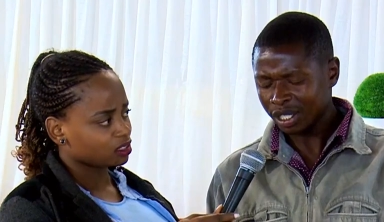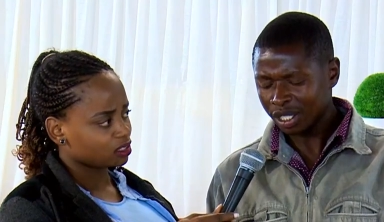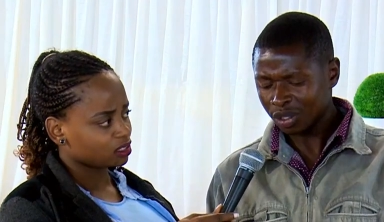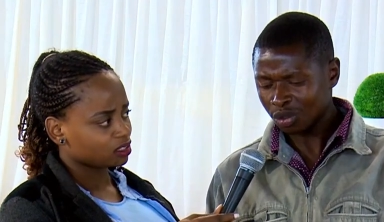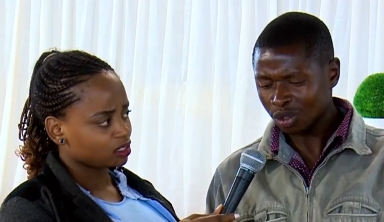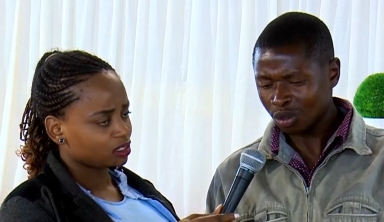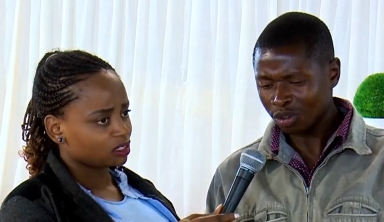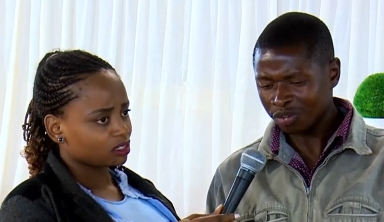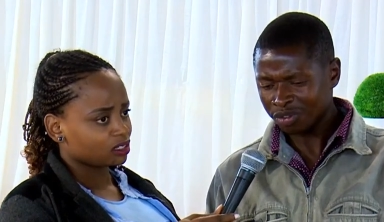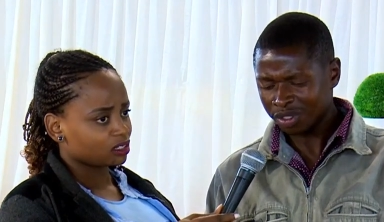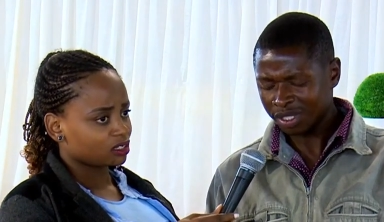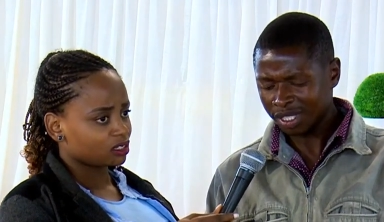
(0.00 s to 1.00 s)
Speaker 1: a sort of
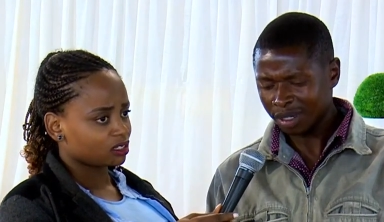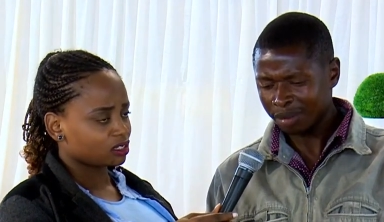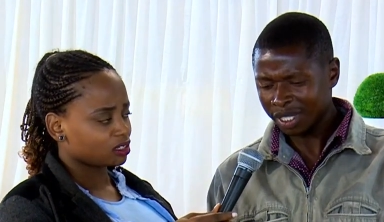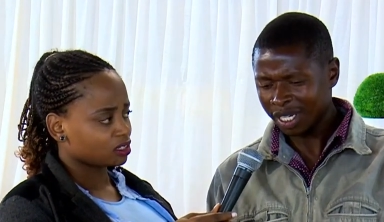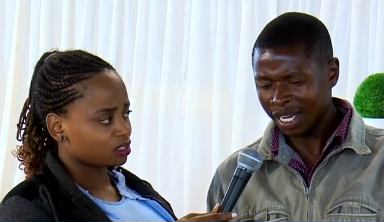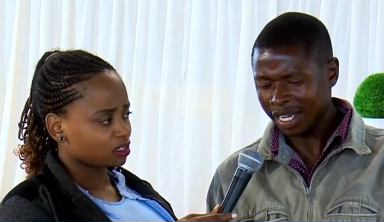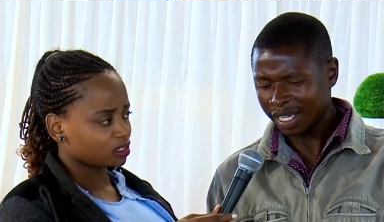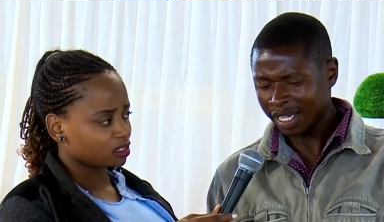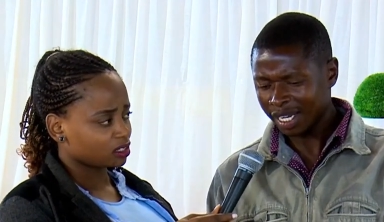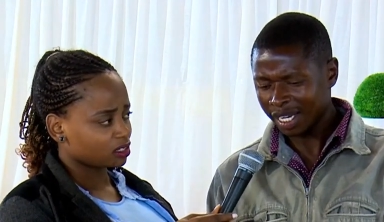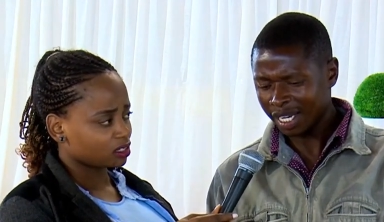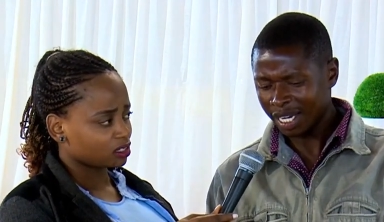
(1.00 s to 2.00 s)
something like
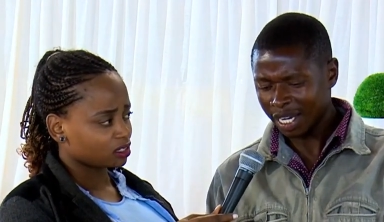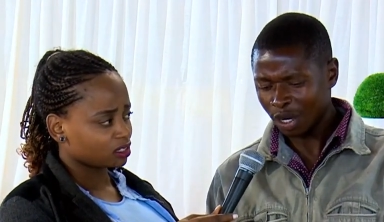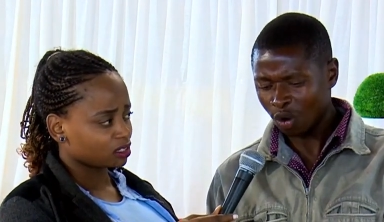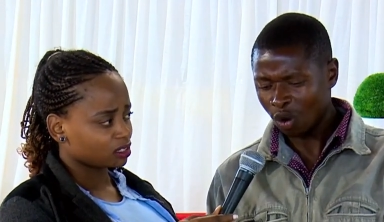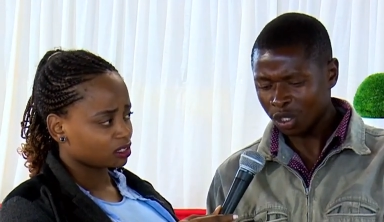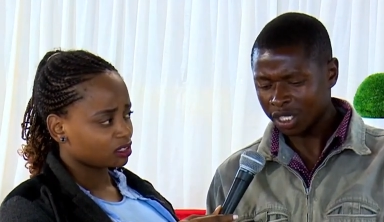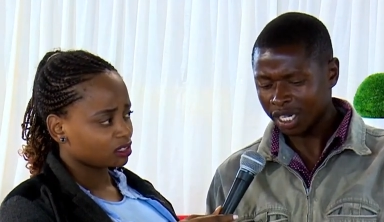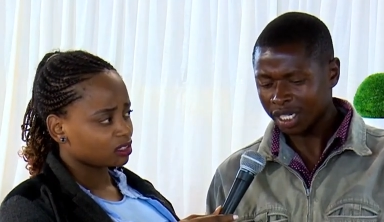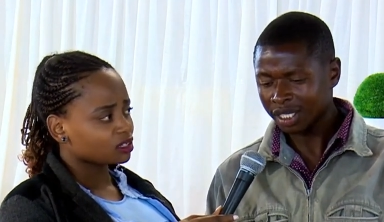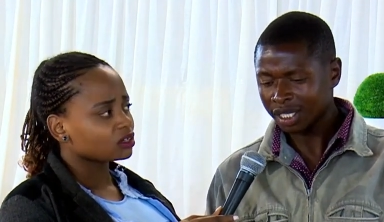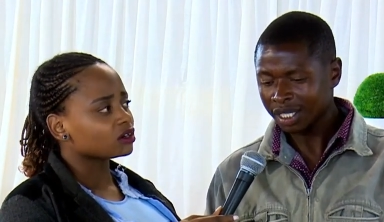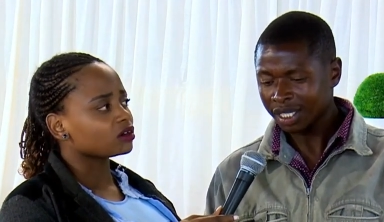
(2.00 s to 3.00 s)
a, a water
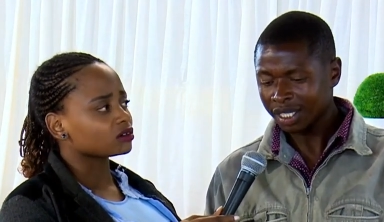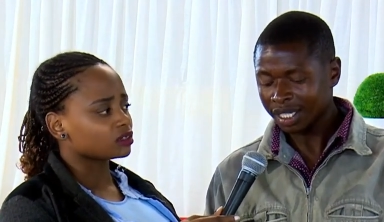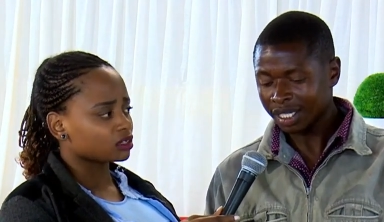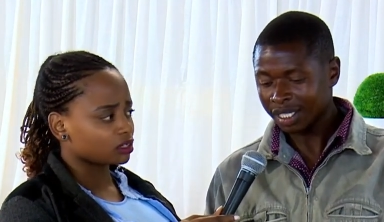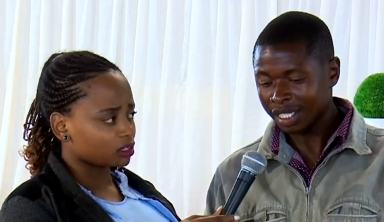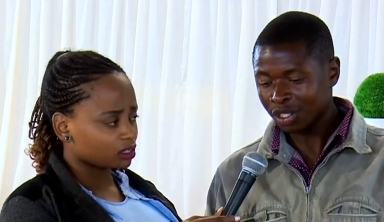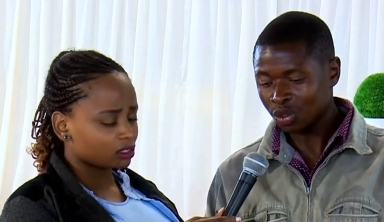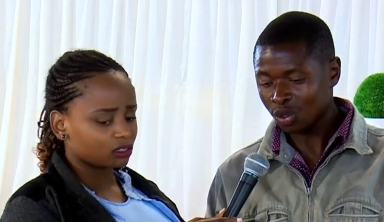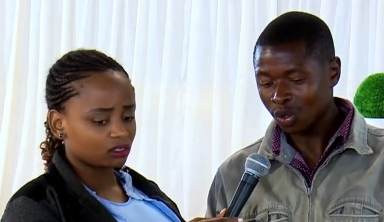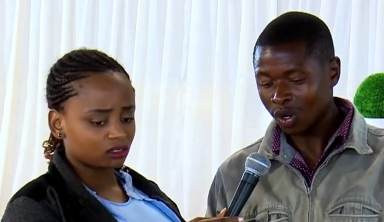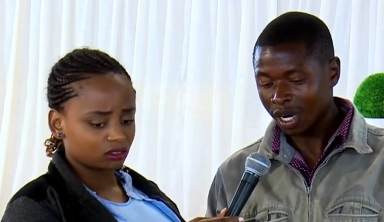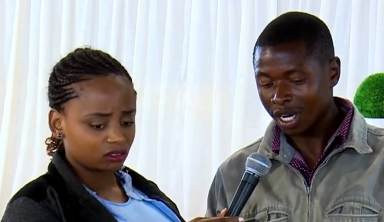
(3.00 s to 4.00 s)
and then
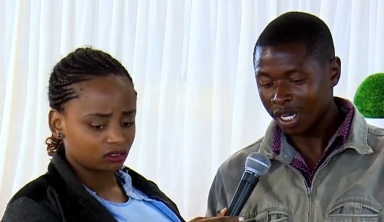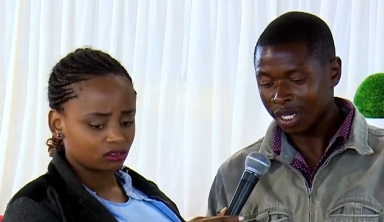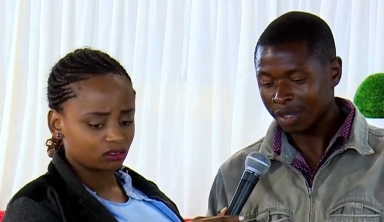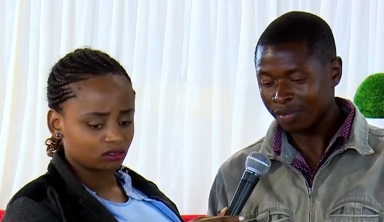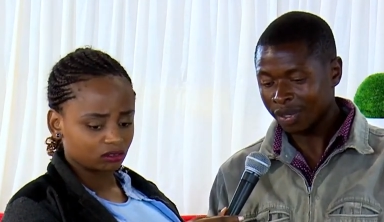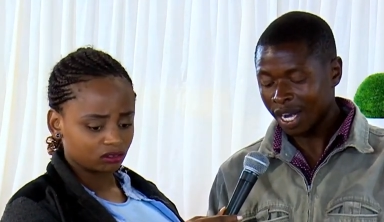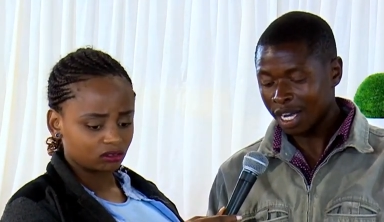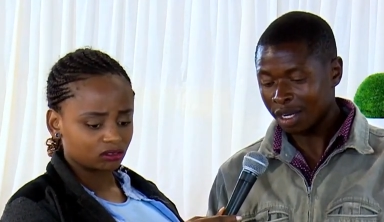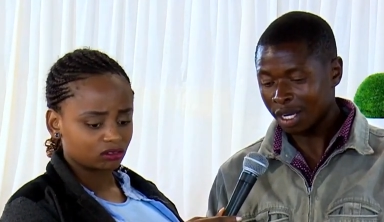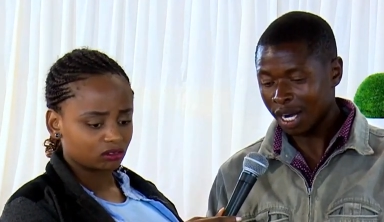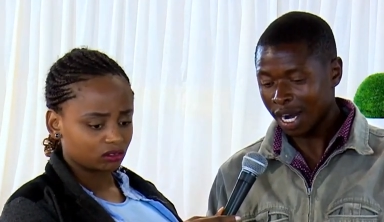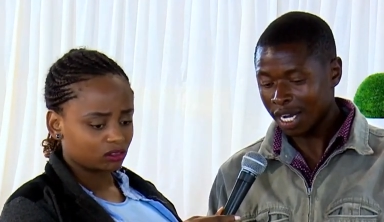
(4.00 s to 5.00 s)
so I,
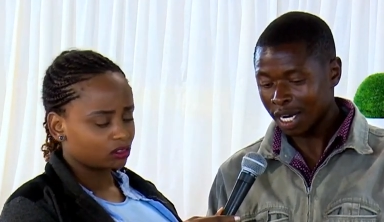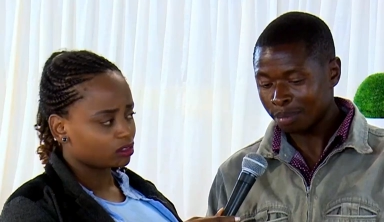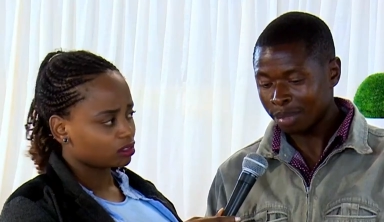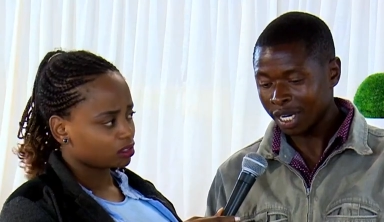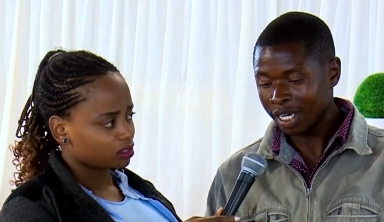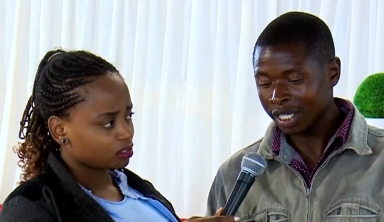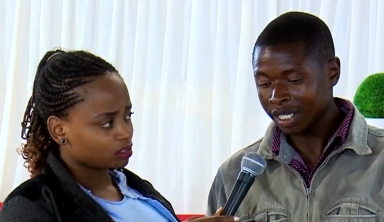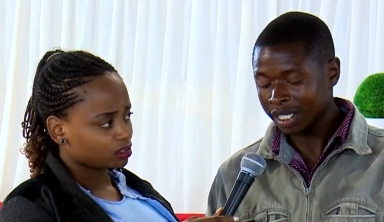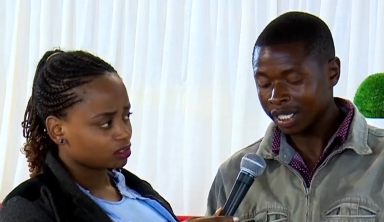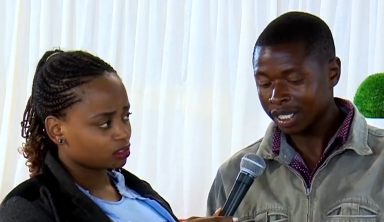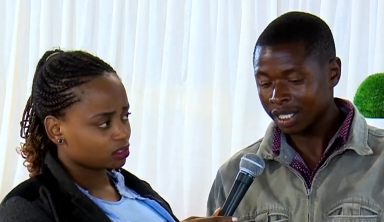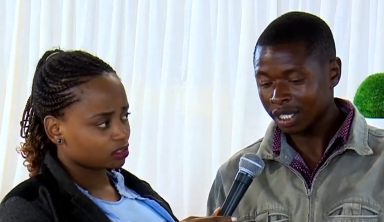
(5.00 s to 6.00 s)
I, I apply
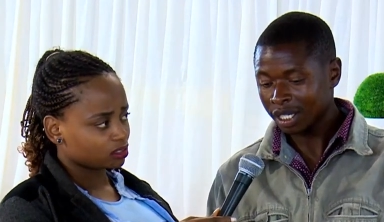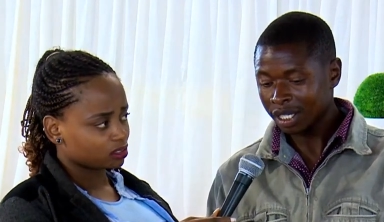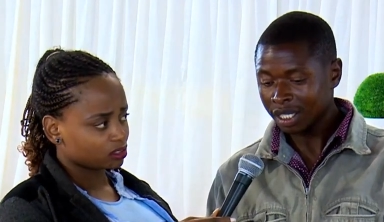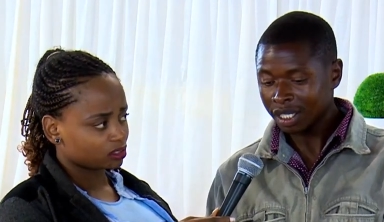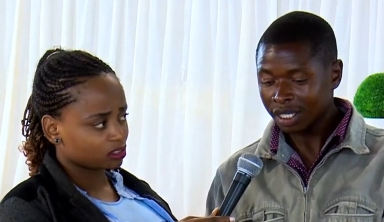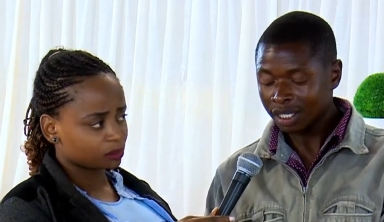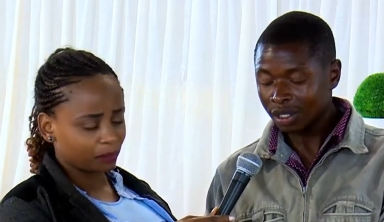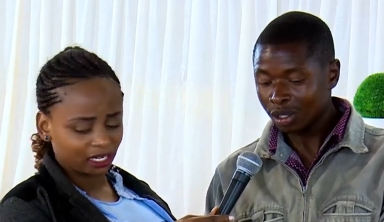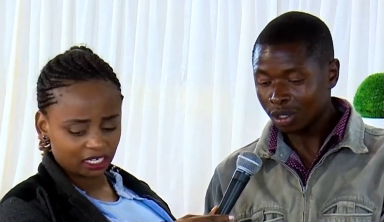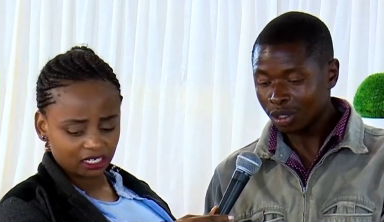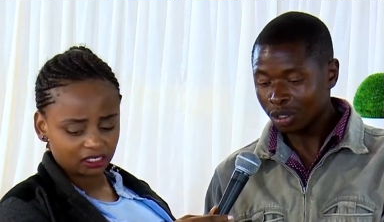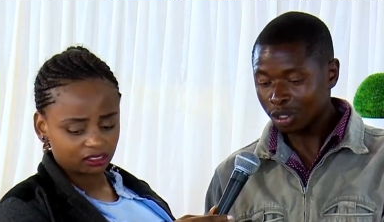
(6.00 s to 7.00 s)

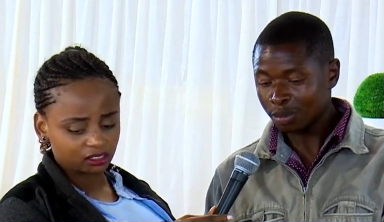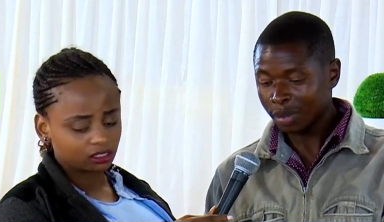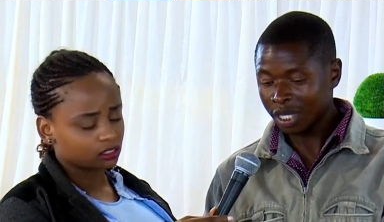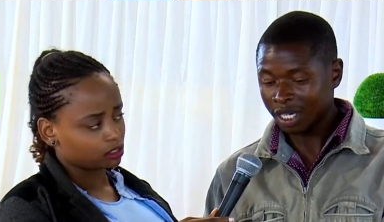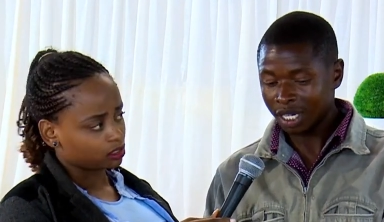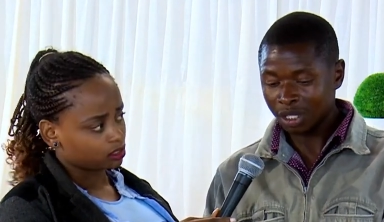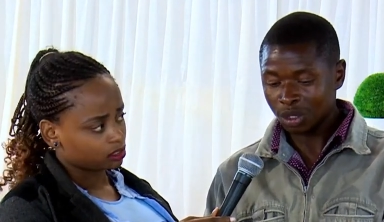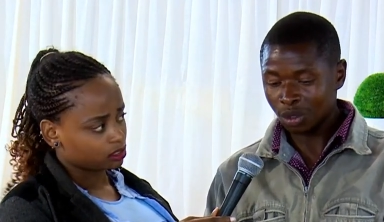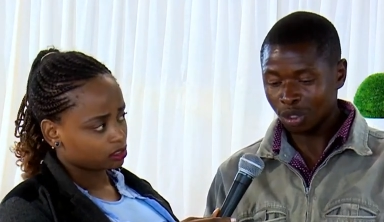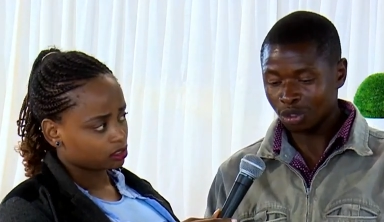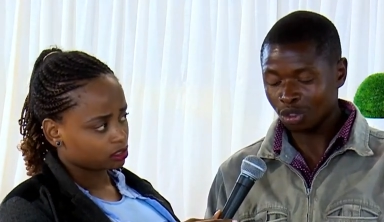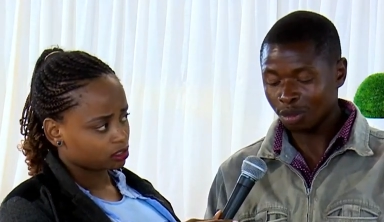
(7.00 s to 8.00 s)
uh, those bananas
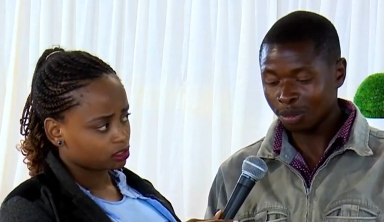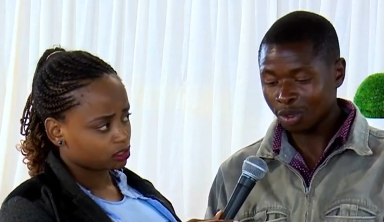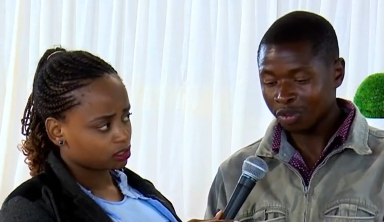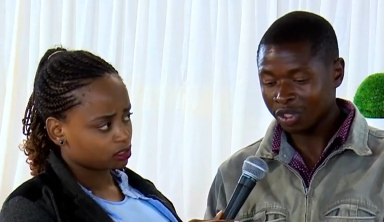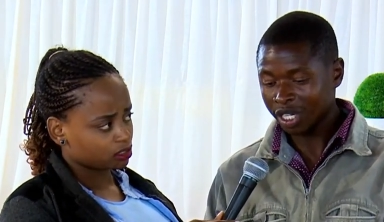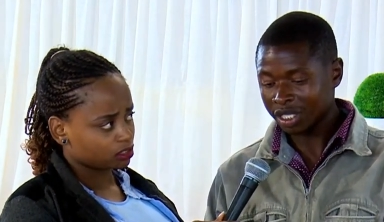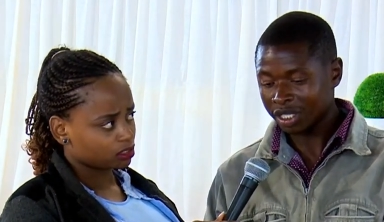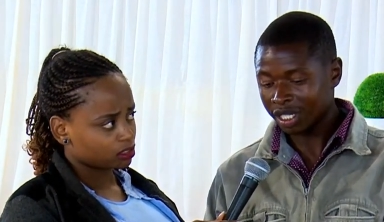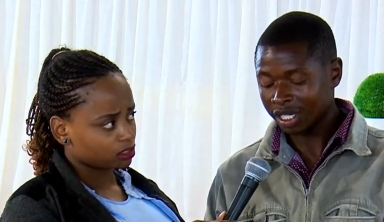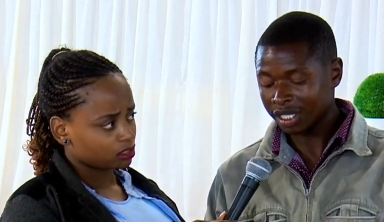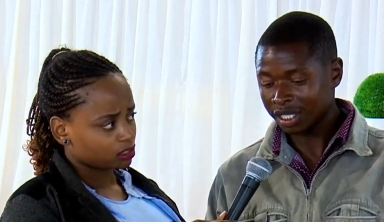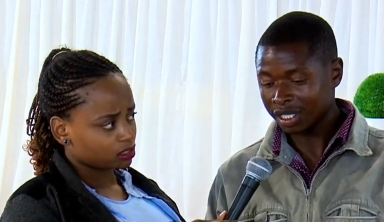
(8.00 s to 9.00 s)
on top of those
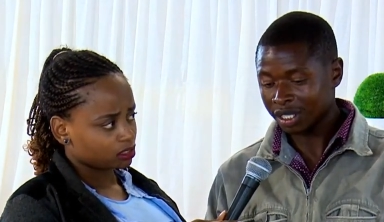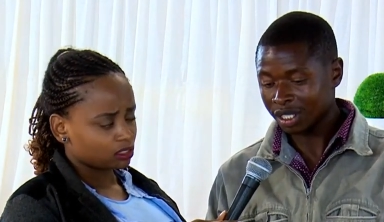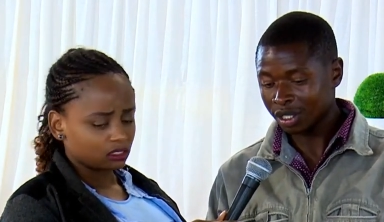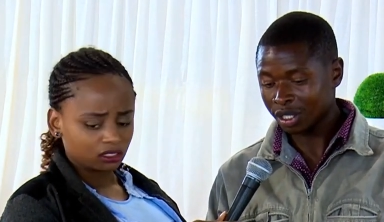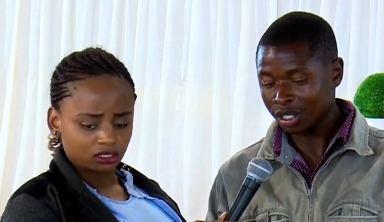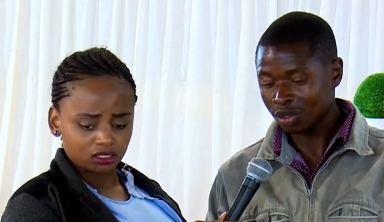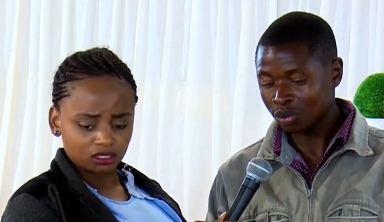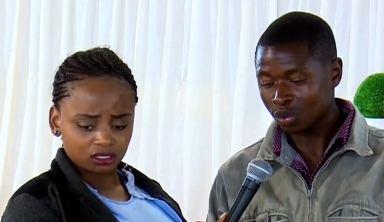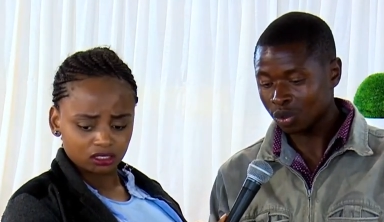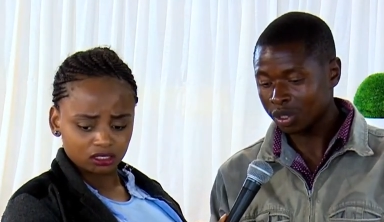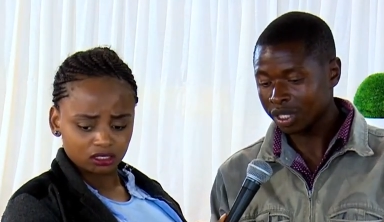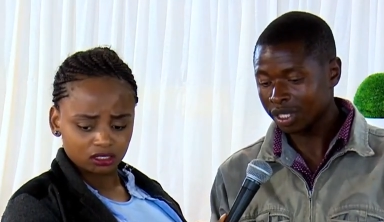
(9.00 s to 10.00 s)
rushes and then
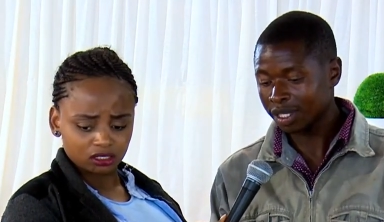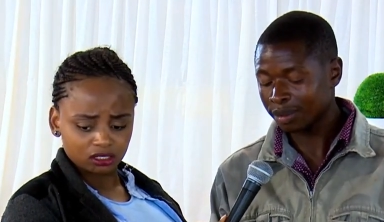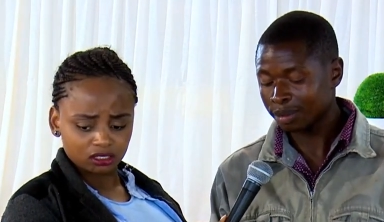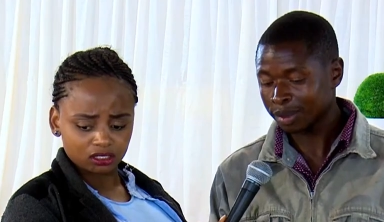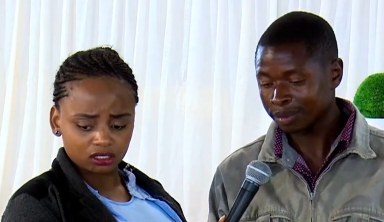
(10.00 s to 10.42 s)
to yield them.